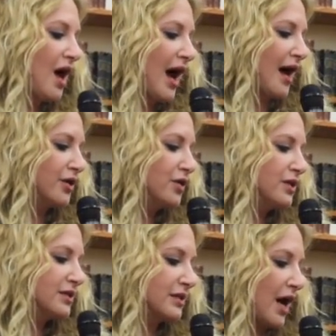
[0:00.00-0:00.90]
How do
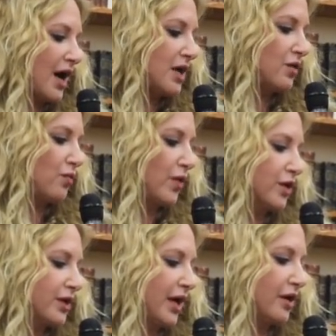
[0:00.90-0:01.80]
you decide what
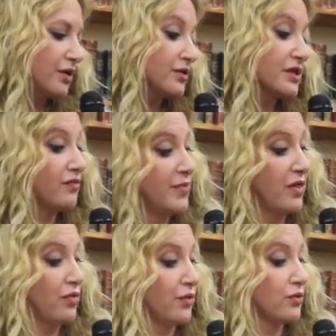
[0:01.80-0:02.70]
your characters have
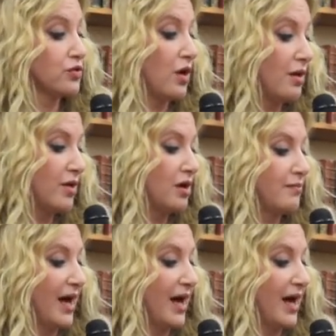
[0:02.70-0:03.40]
been through? Trauma,